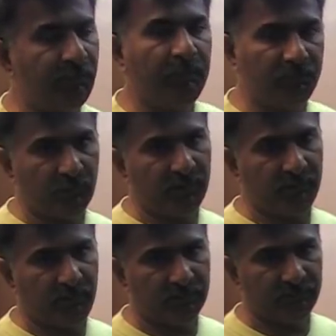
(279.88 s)
of people forget about
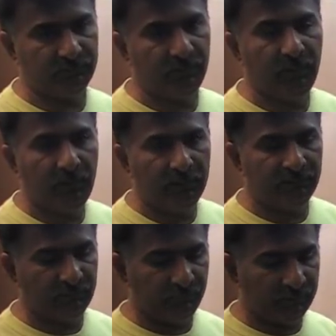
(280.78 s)
this
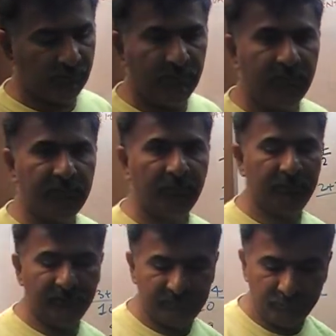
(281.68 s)

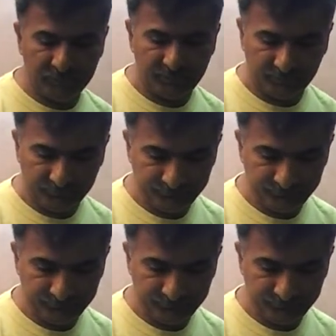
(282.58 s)
simple thing.